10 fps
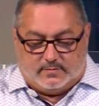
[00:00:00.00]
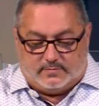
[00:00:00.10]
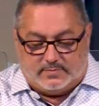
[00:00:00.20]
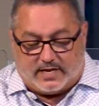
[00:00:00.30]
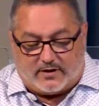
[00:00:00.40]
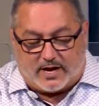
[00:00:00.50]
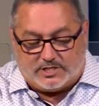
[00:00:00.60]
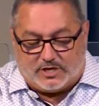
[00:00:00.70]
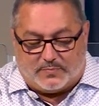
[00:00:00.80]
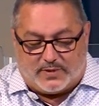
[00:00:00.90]
Dare I
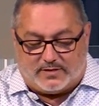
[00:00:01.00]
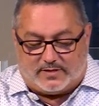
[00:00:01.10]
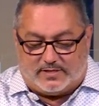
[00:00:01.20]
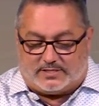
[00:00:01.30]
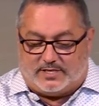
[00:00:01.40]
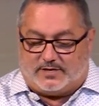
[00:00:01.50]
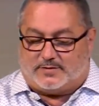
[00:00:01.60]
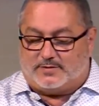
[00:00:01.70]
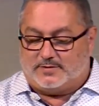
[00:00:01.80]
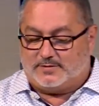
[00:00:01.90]
jump into this here
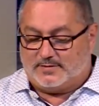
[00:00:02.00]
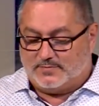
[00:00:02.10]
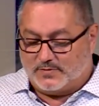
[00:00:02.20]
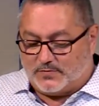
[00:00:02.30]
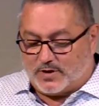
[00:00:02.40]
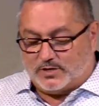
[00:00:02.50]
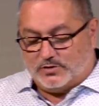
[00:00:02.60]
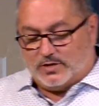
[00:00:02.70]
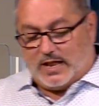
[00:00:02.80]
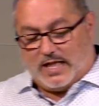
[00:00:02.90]
before I do
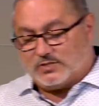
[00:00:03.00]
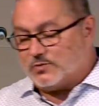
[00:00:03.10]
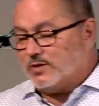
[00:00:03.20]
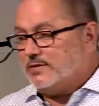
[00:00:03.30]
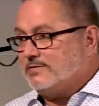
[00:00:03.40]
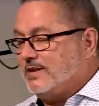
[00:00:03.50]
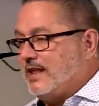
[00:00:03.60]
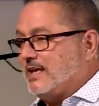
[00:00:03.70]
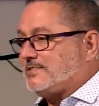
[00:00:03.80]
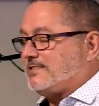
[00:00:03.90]
the last one, the
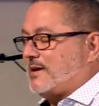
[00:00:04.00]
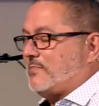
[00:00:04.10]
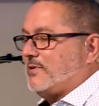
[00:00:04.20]
last step.